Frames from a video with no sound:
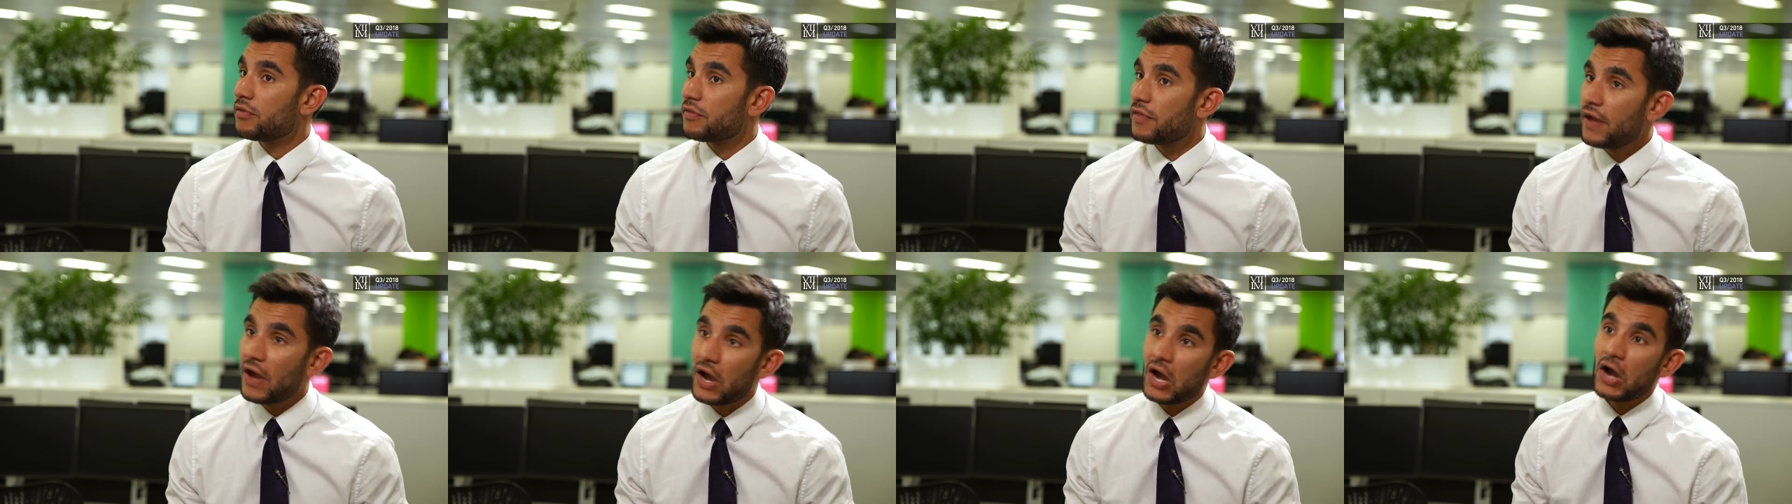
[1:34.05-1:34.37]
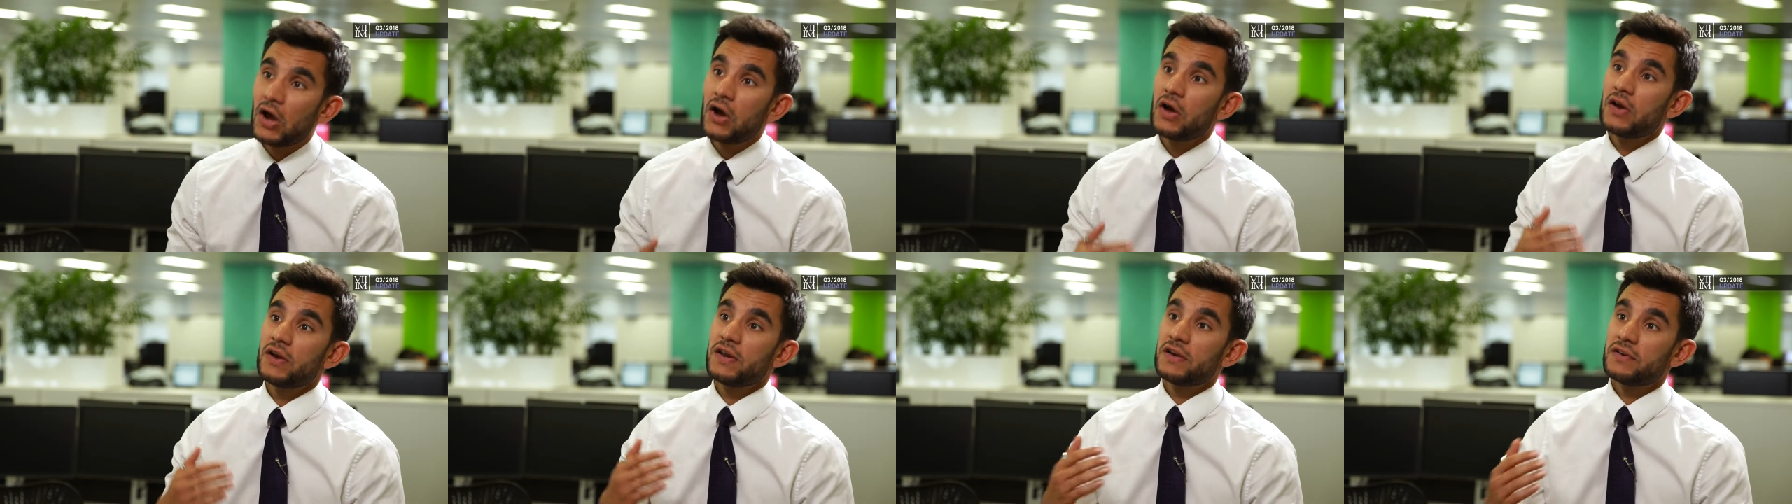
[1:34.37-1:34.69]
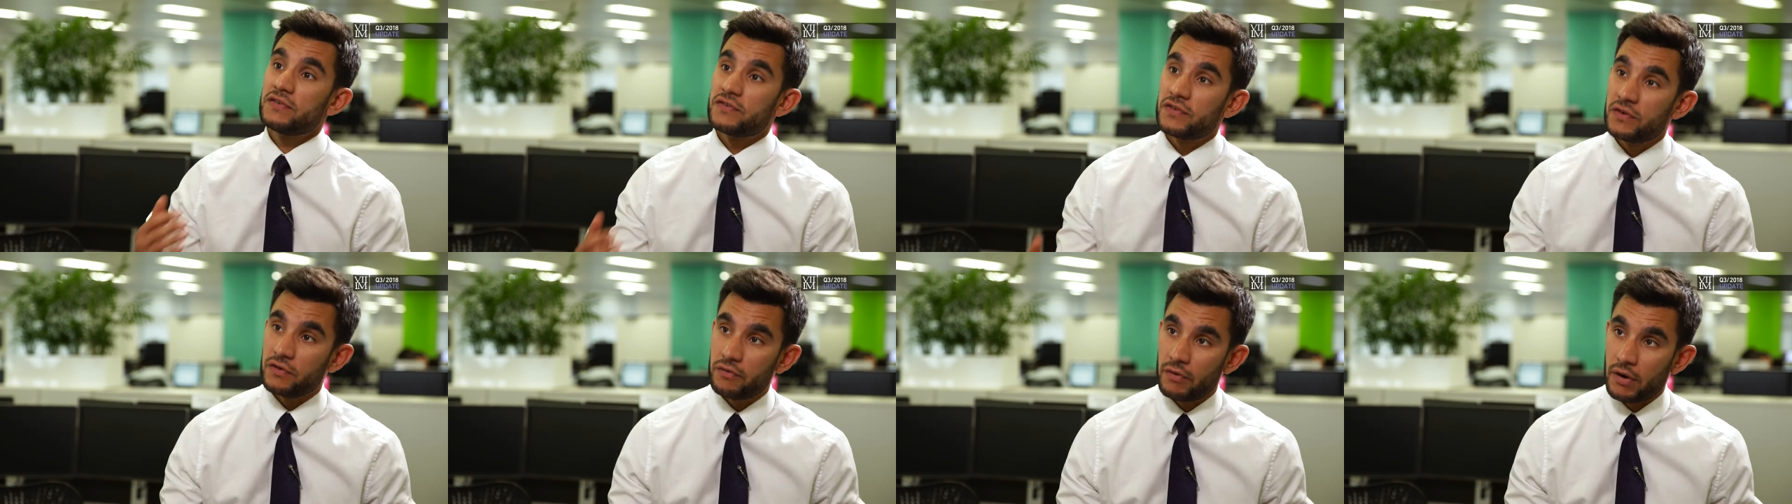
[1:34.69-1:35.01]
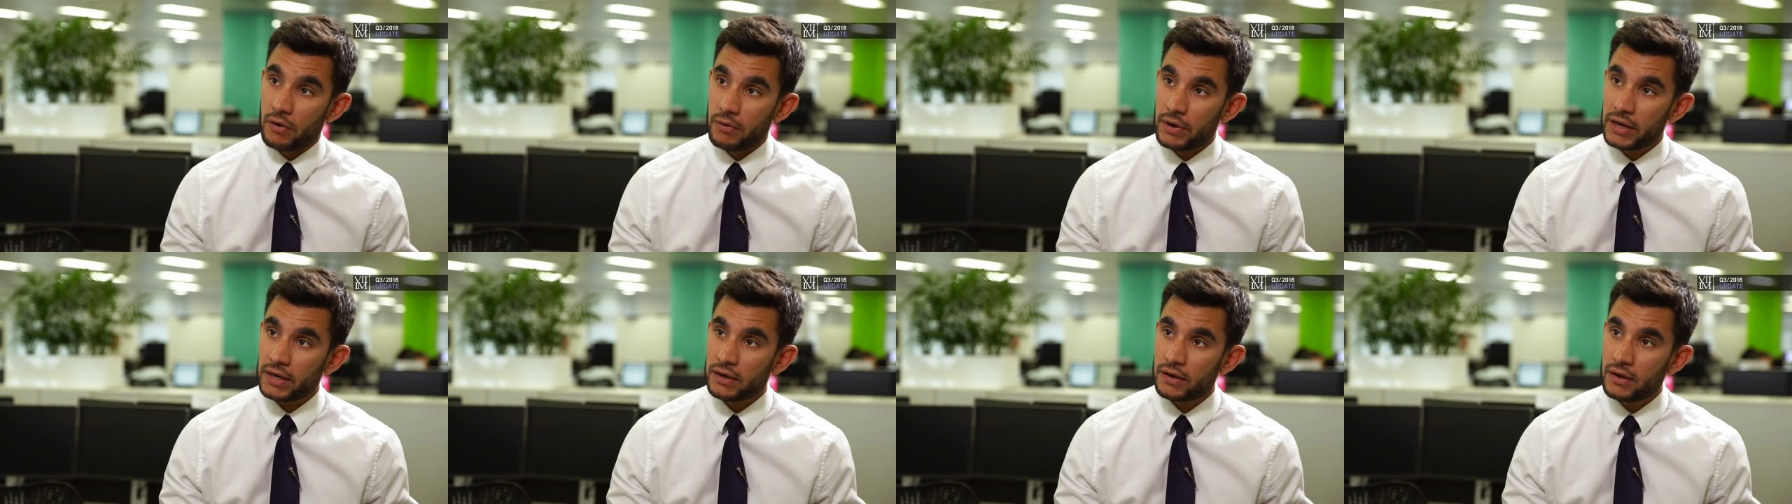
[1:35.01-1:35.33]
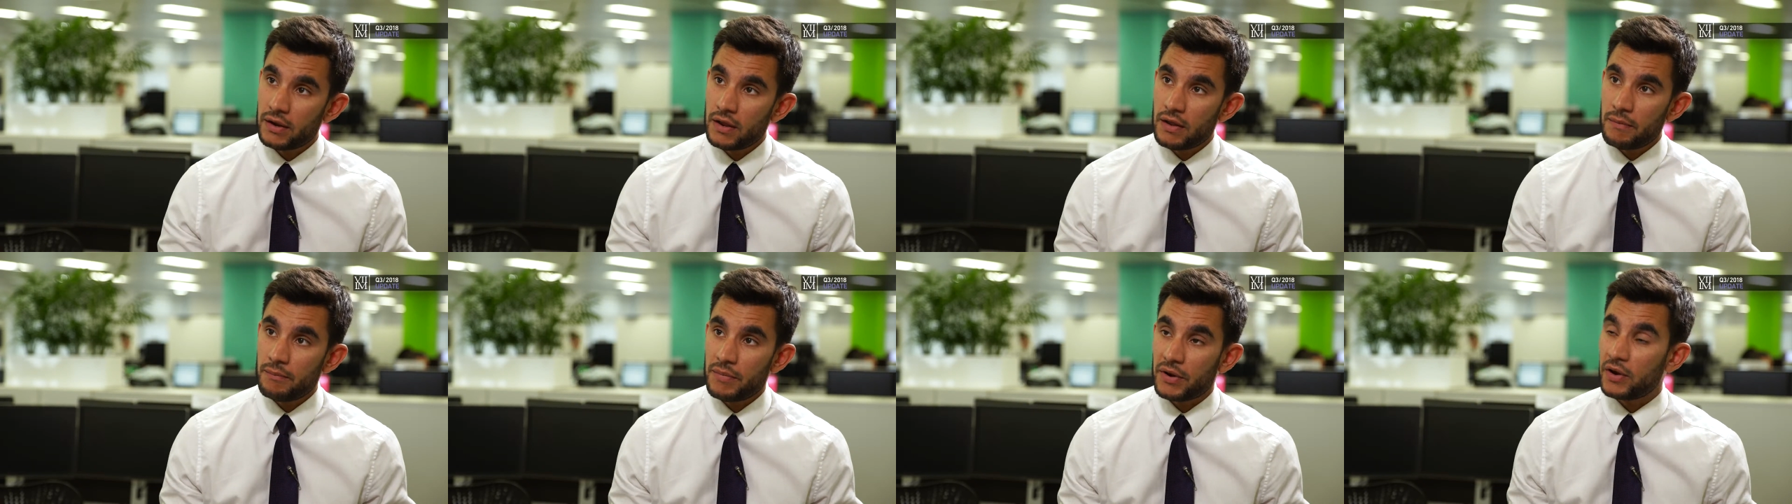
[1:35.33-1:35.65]
Their earnings are growing
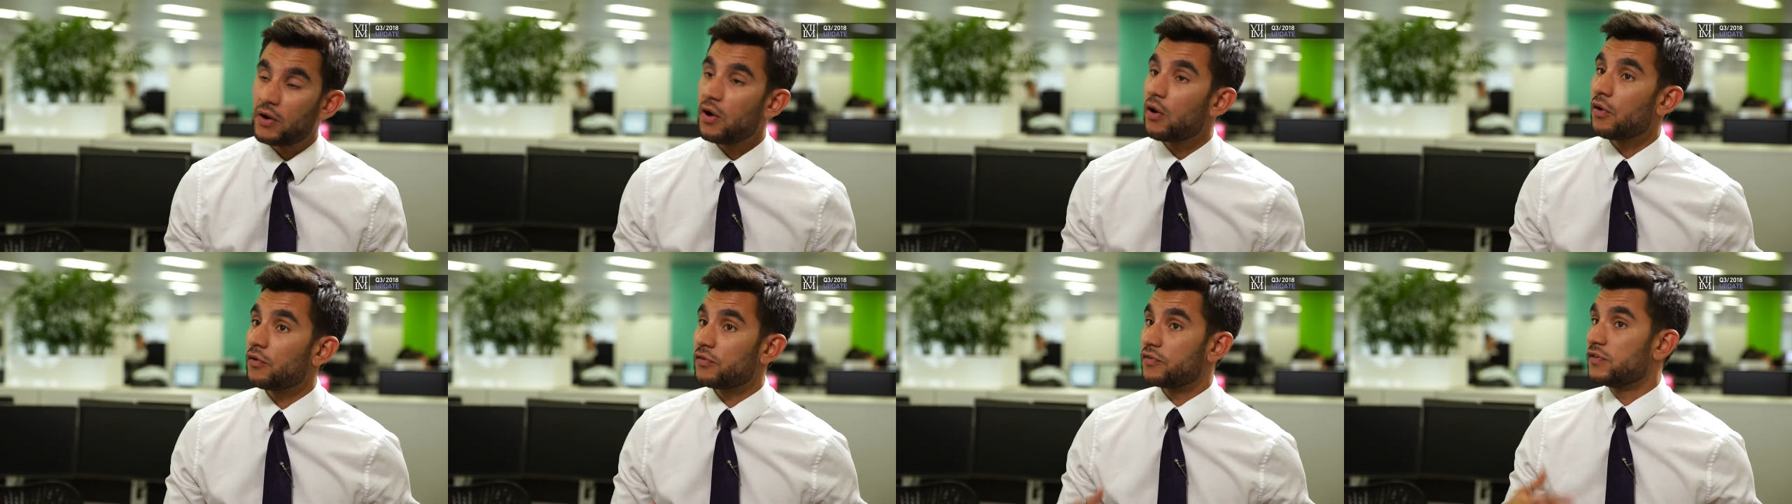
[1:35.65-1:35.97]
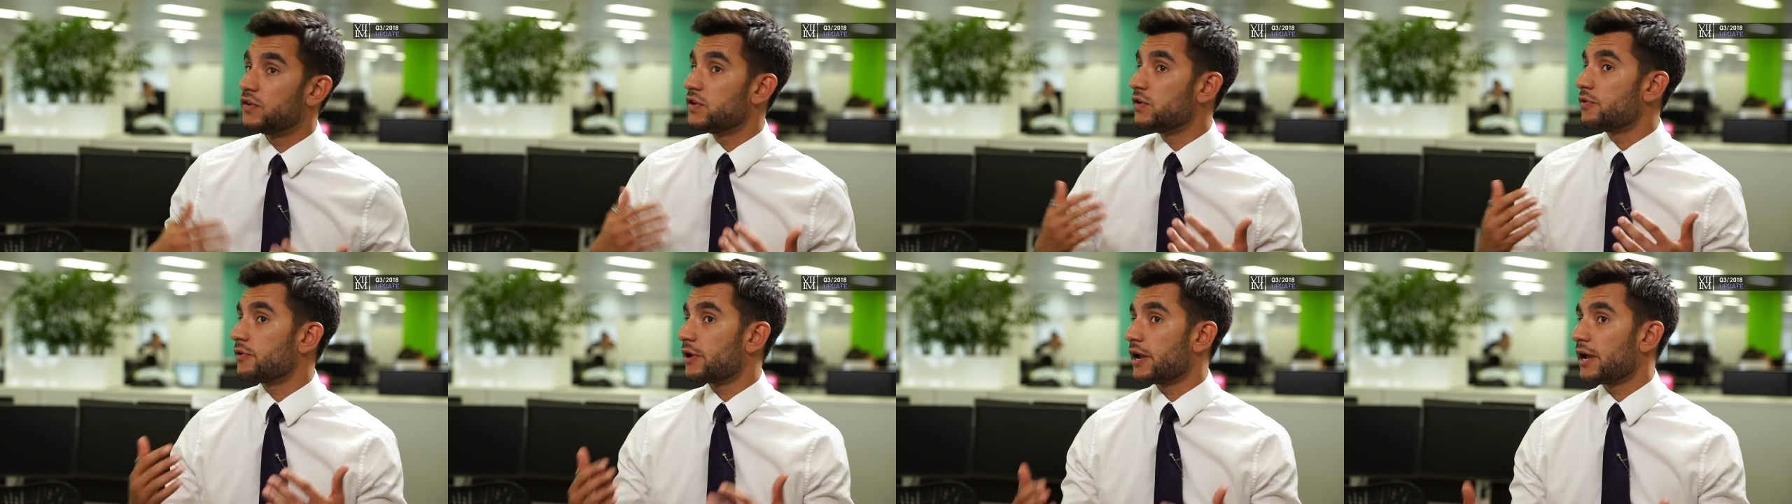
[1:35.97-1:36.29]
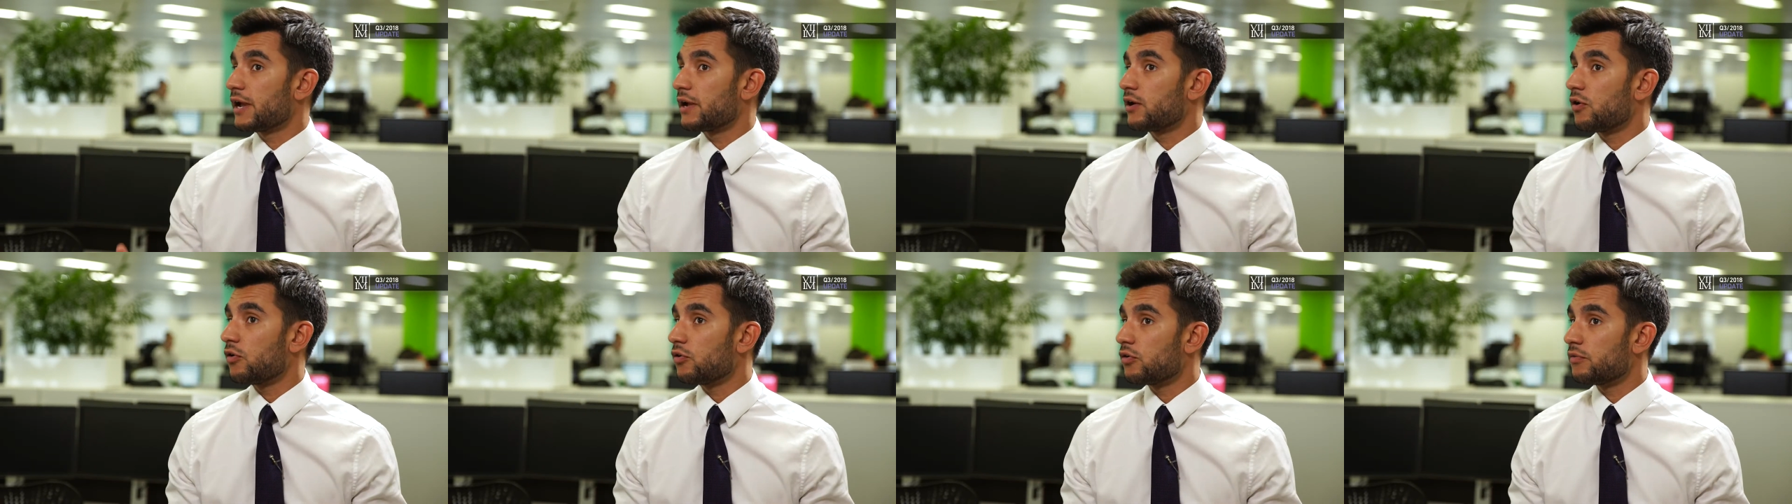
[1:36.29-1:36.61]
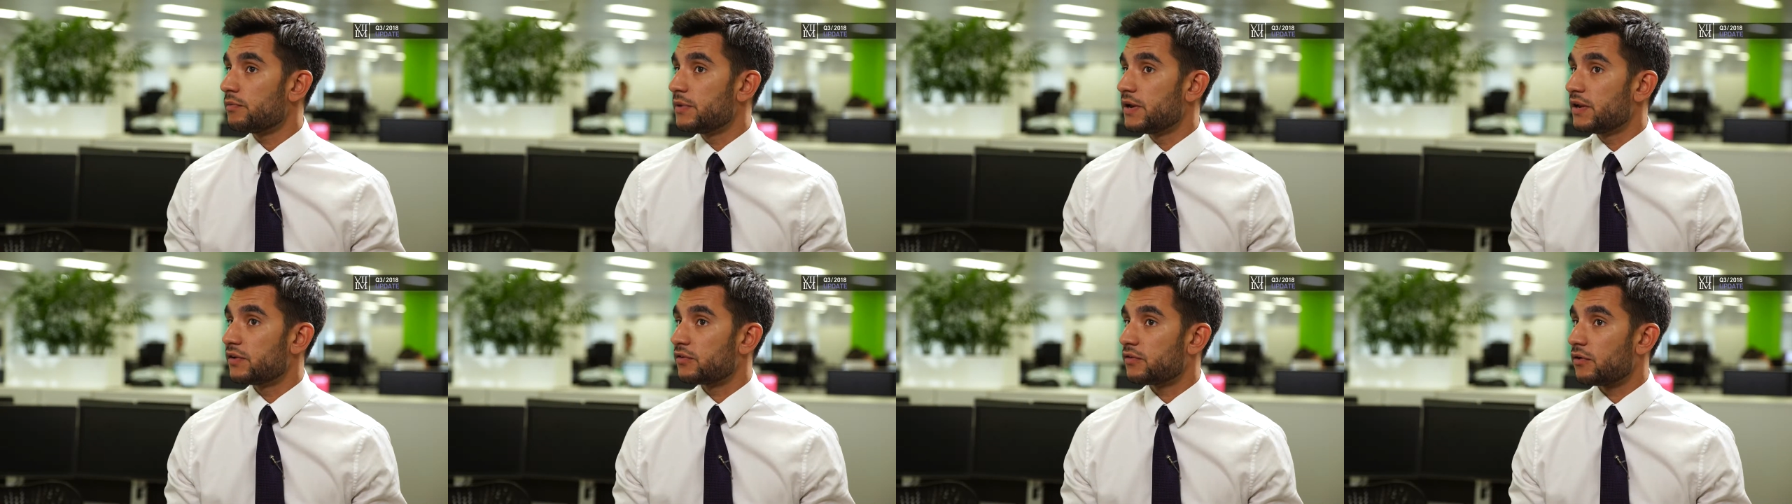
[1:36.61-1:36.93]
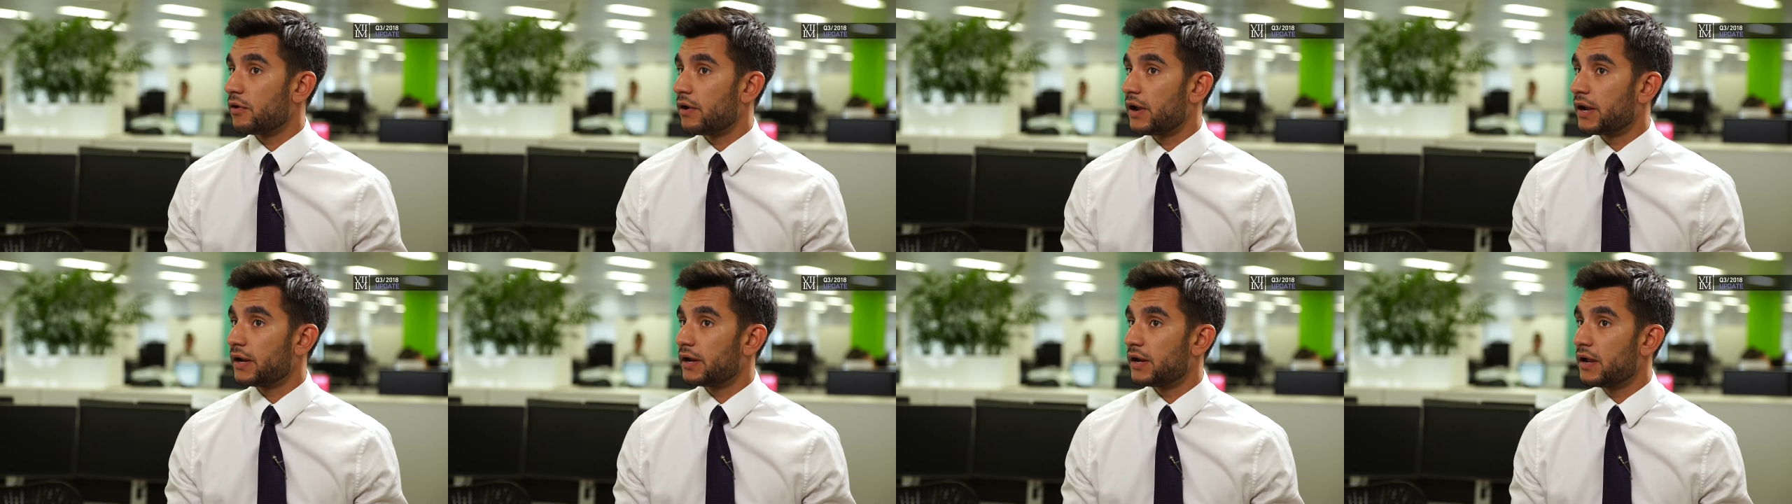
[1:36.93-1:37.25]
because the UK economy is
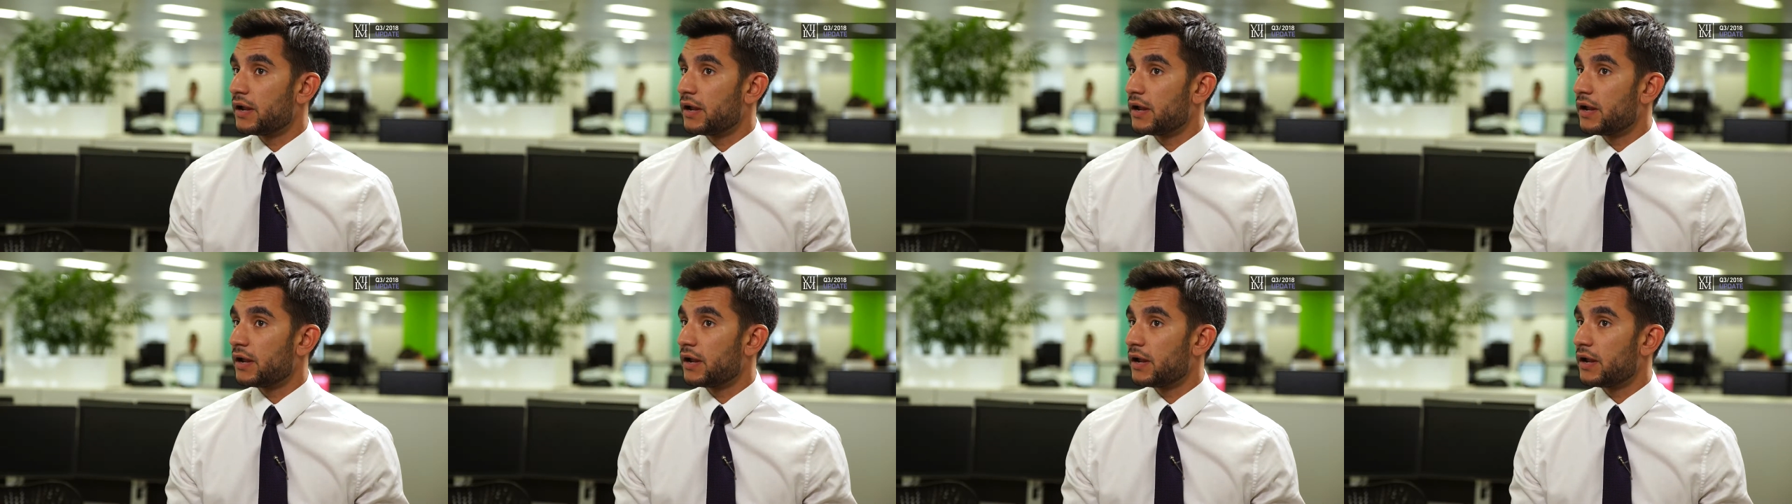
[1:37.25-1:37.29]
growing.